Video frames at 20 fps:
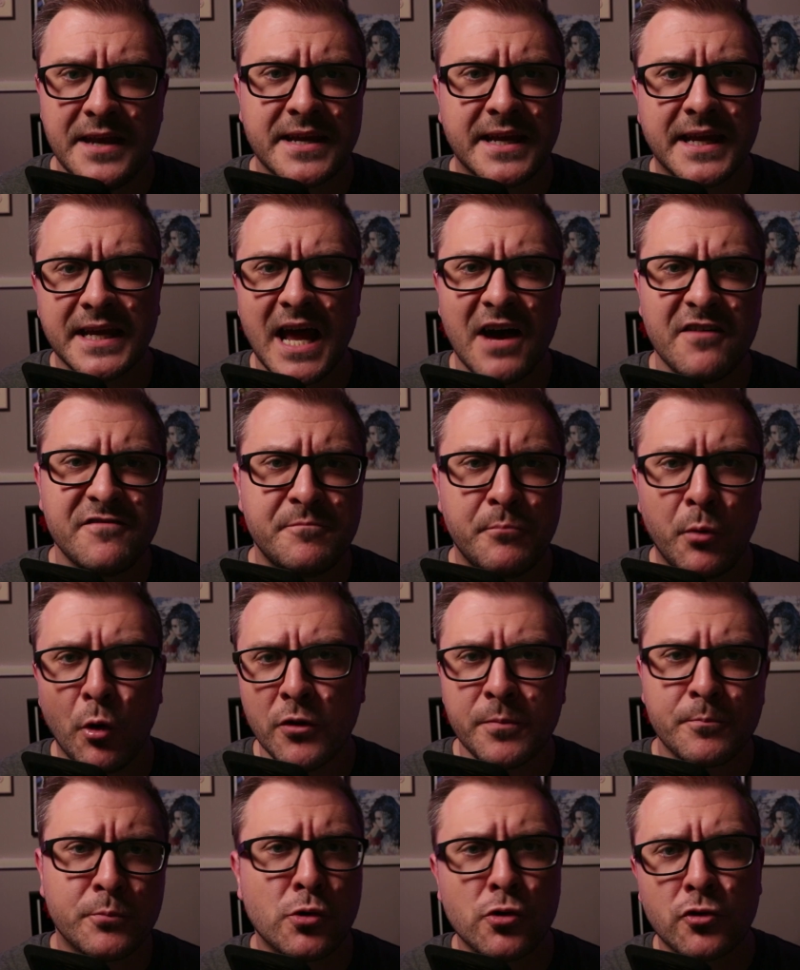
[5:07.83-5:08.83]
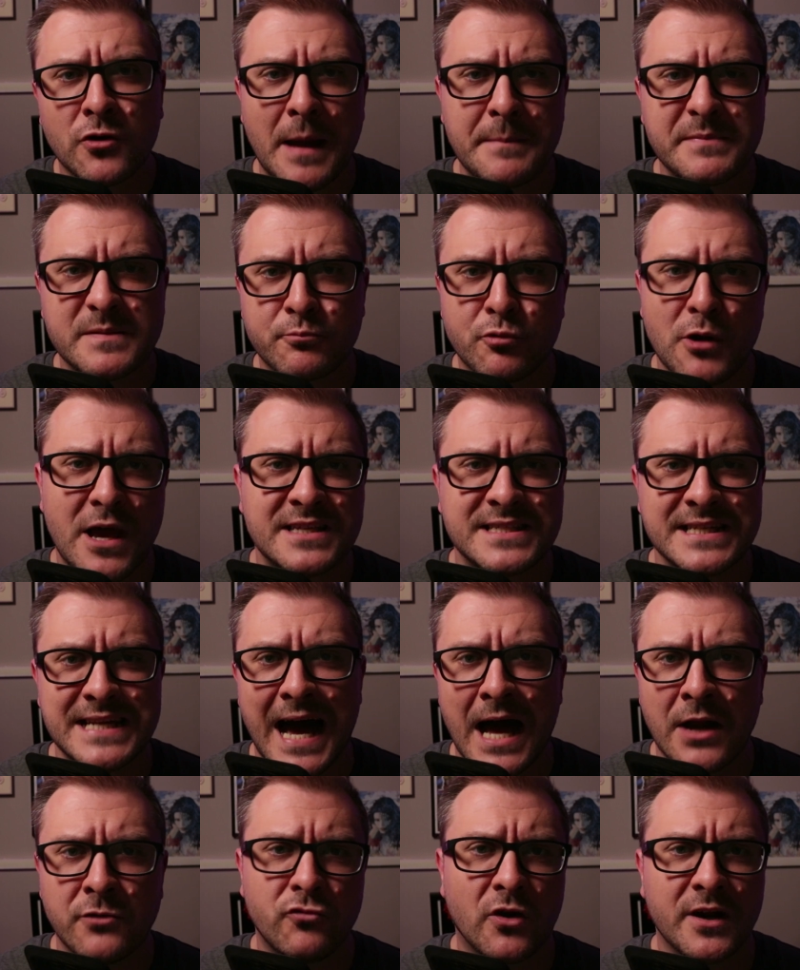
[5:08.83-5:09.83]
and you can have both programs
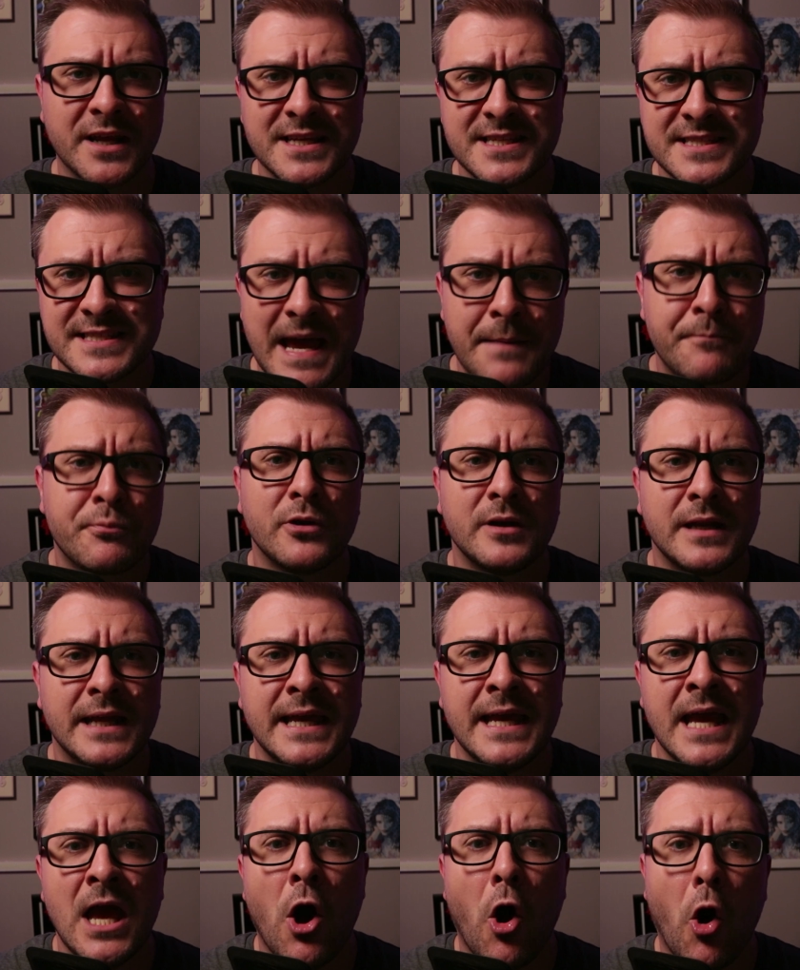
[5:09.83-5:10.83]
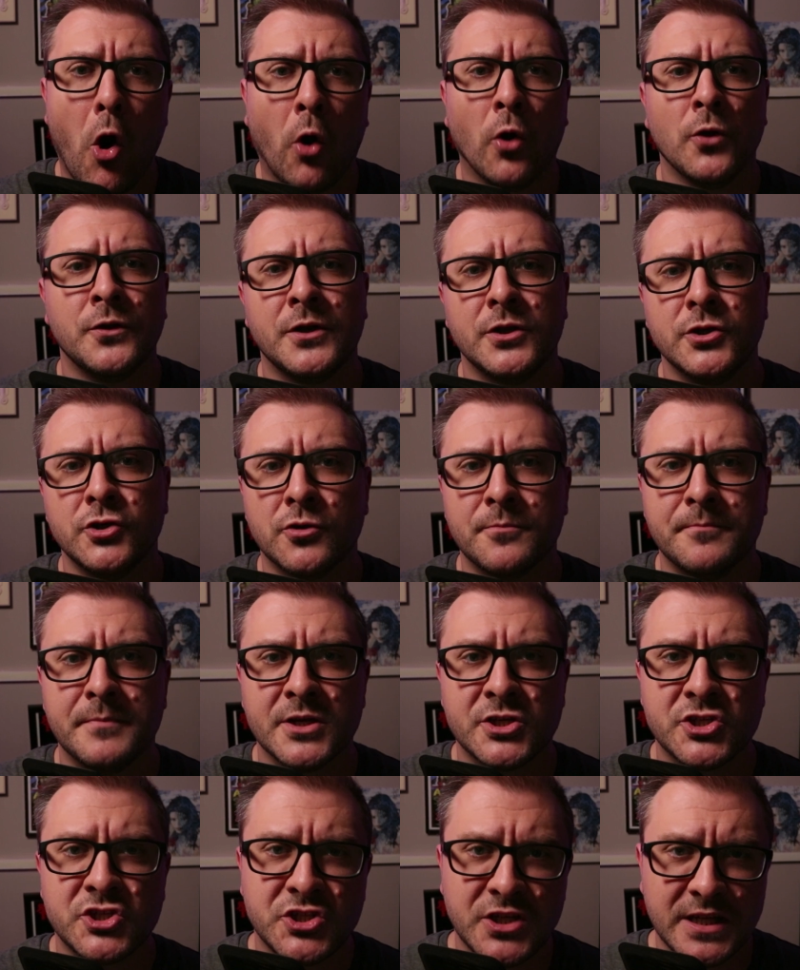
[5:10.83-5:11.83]
present and running separately on your
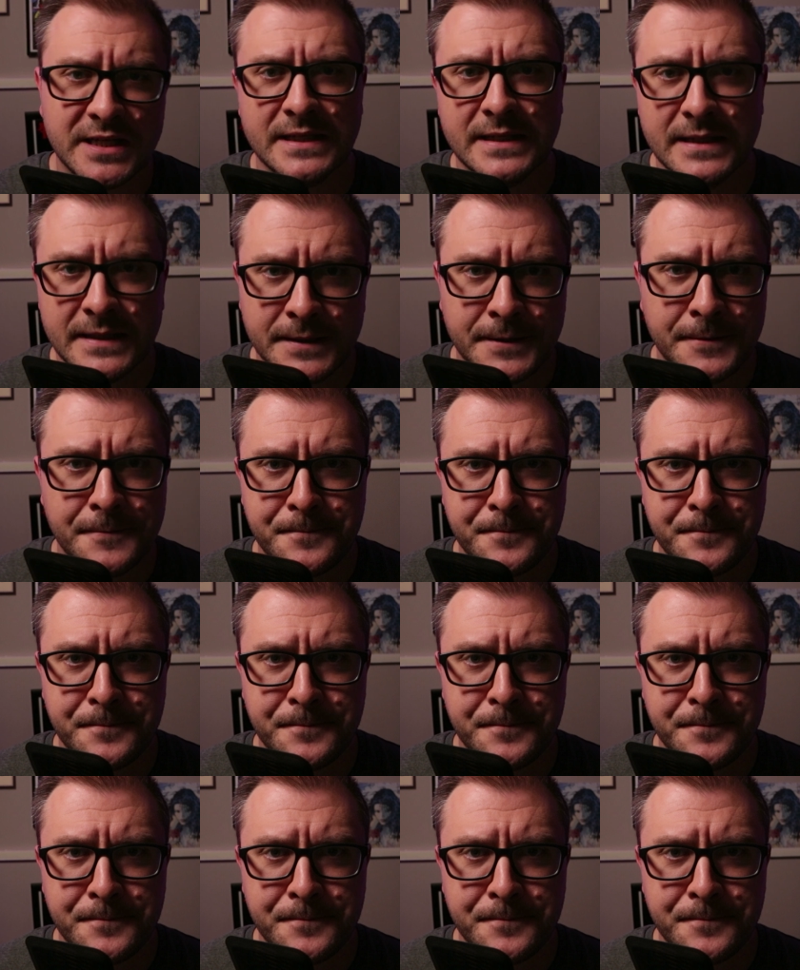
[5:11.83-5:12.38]
machine.